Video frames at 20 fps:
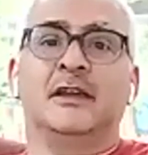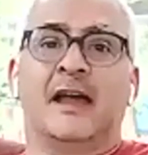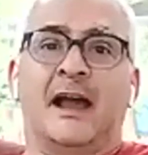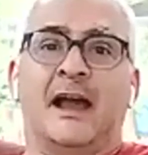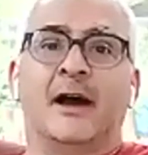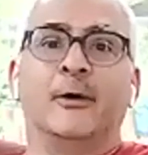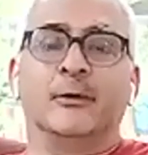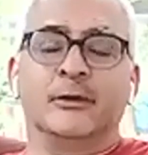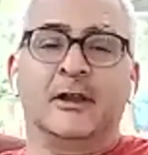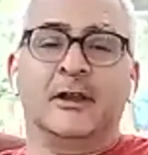
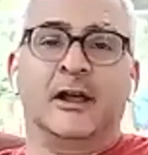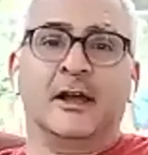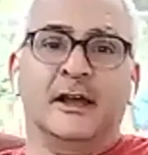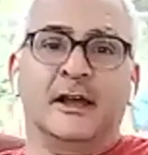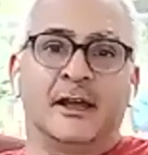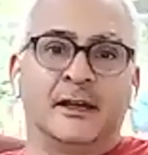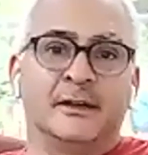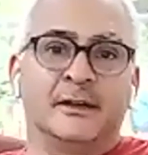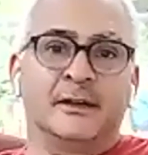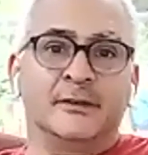
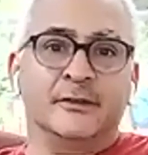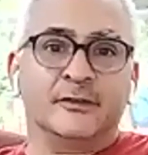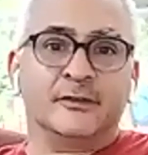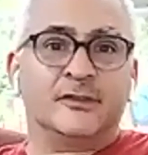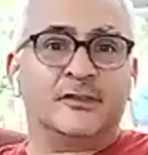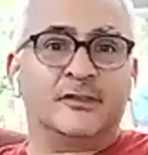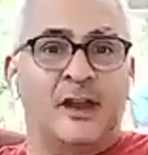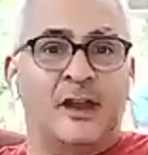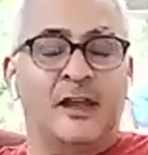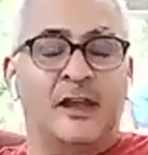outlying
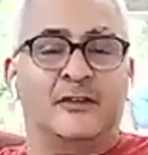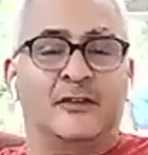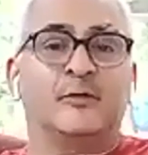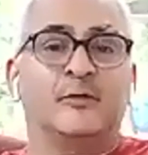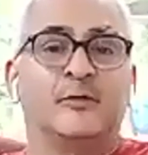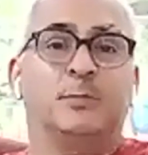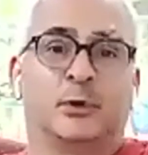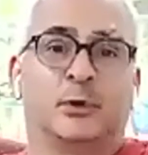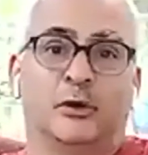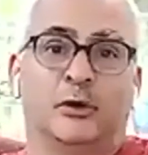states
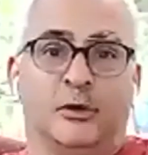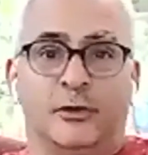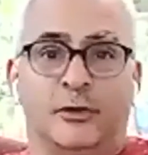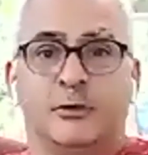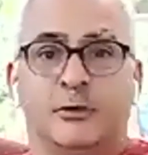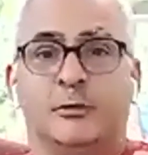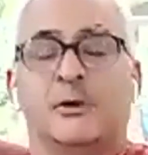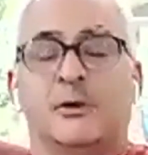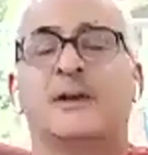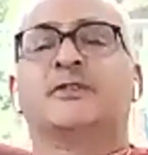pull the
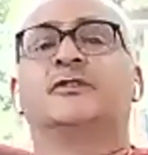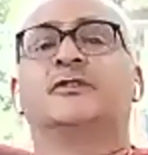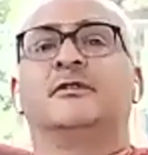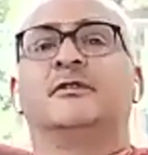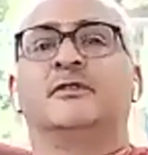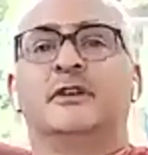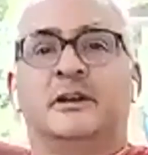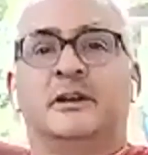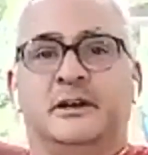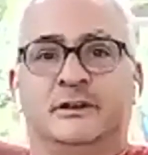rest of
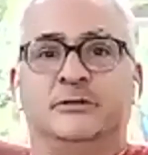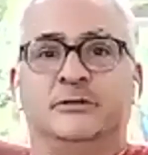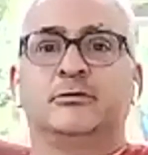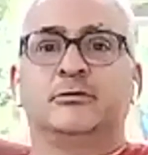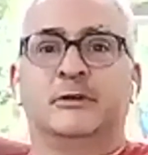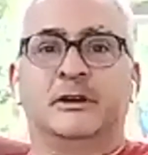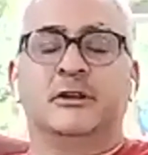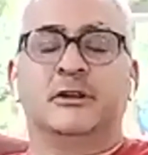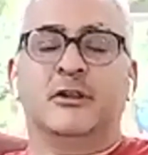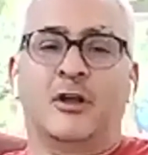the
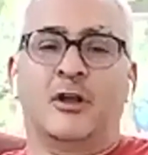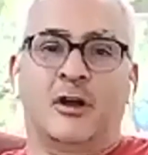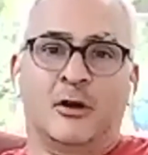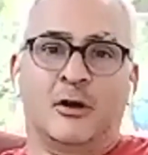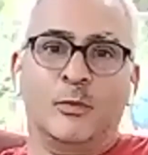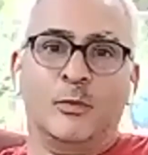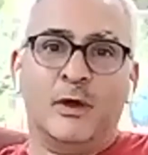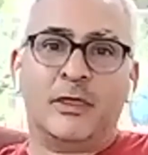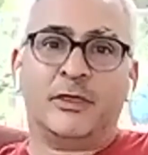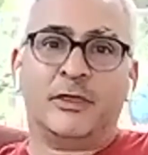country along
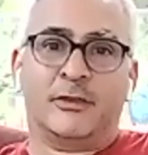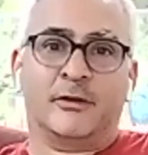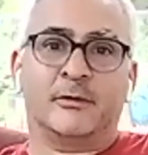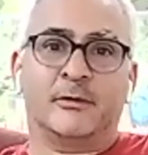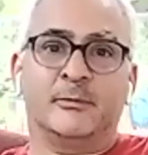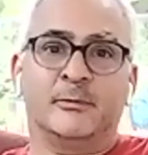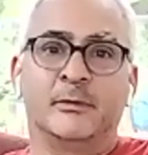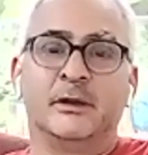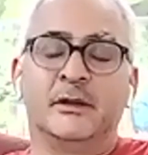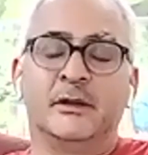with
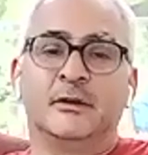them